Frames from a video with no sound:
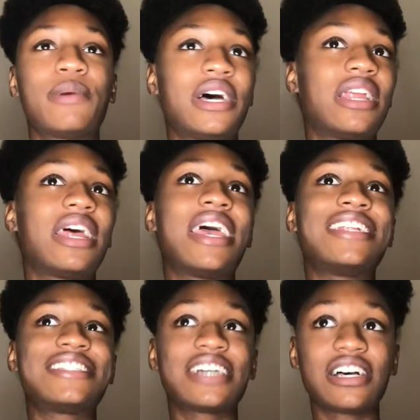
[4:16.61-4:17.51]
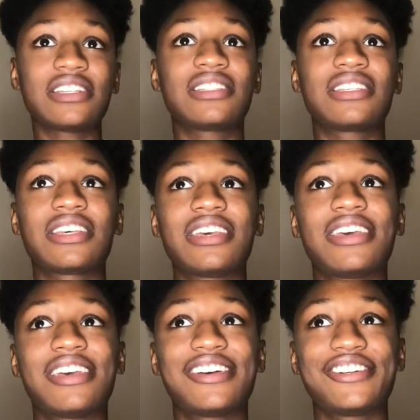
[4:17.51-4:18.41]
but it does
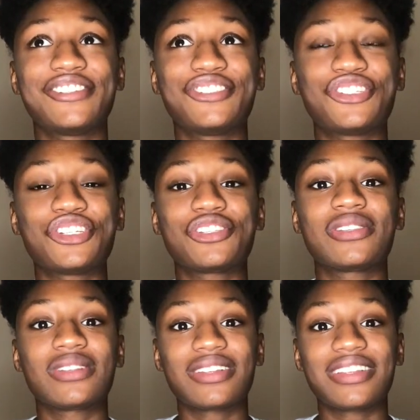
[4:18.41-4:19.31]
just,